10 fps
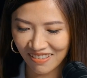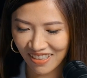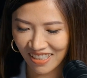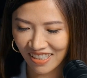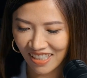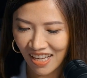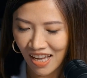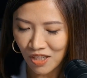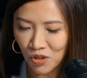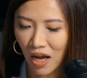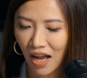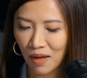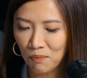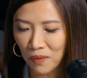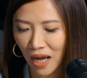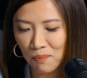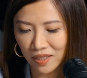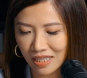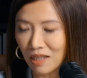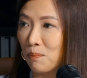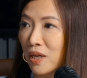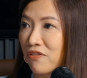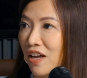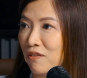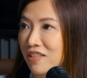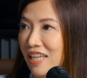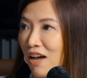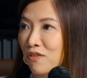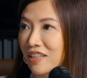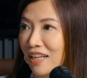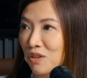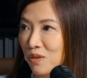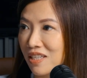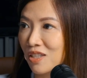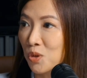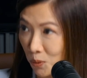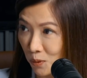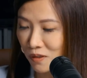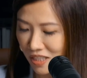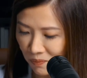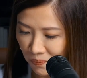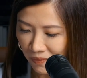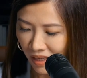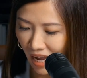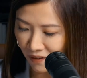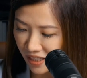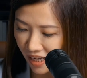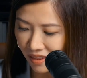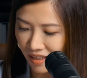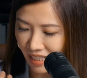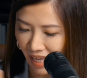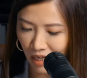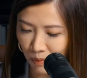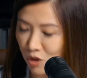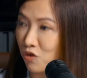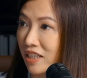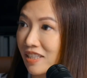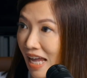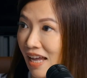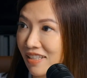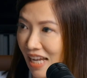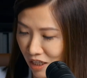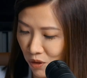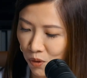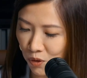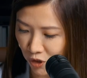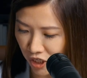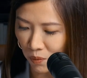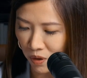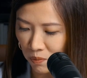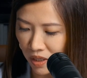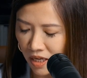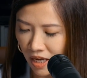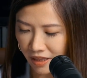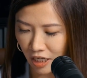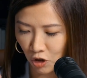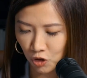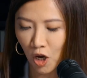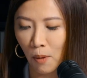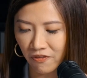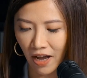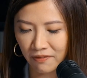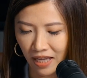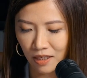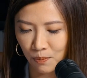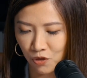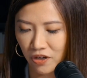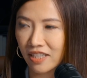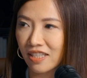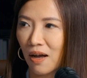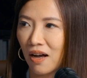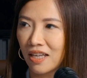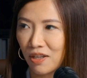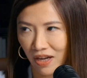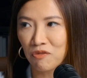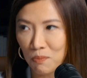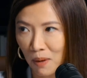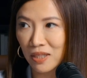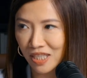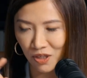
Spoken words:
Okay. So I'm personally a big fan of self-diagnosis tools. I've done the Gallup Strengths test, and I know you shared with me that your top 5 Gallup strengths are, if I remember this